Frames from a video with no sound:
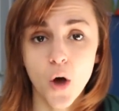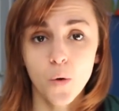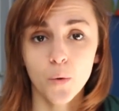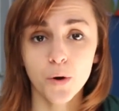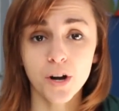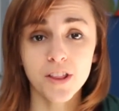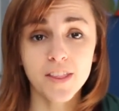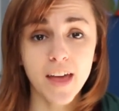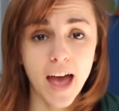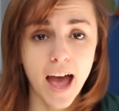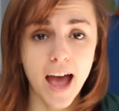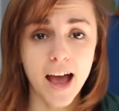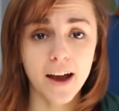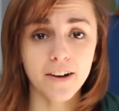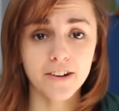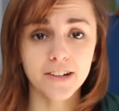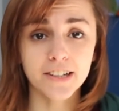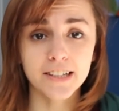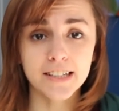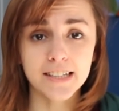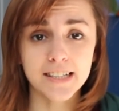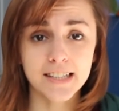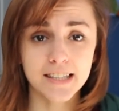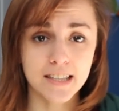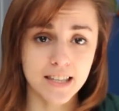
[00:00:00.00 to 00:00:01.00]
one of the
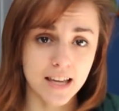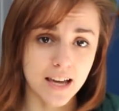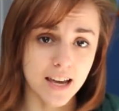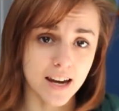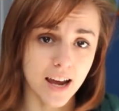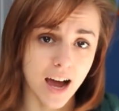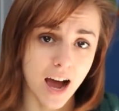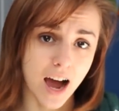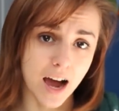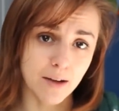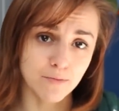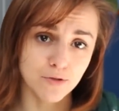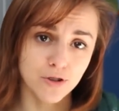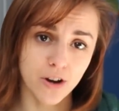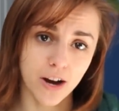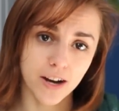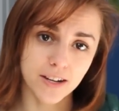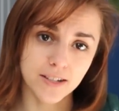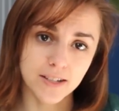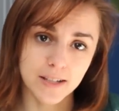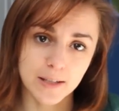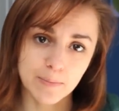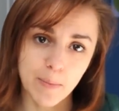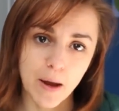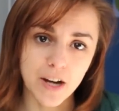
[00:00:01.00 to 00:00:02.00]
areas that I'm
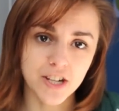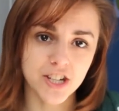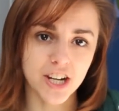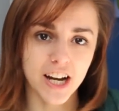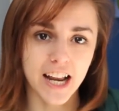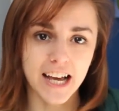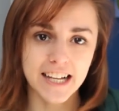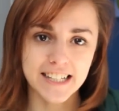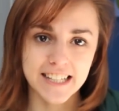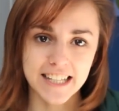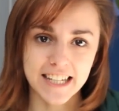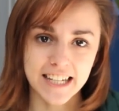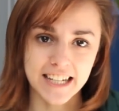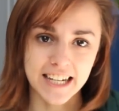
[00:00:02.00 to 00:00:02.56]
trying to specialise